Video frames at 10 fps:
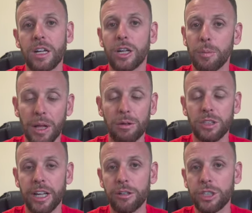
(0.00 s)
A couple hours
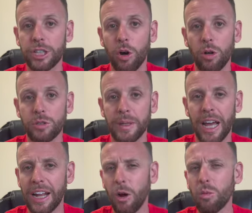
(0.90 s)
later, she calls me.
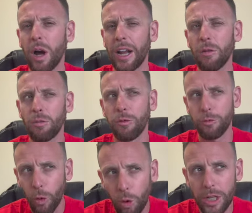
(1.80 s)
I don't
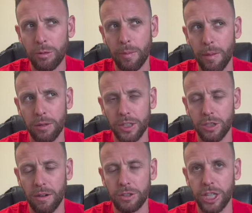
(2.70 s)
fully remember this
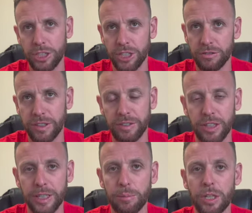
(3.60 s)
conversation as
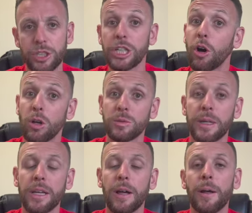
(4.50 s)
vividly, but she calls
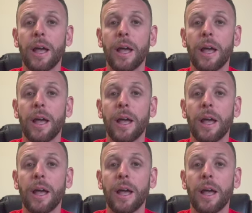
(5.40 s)
me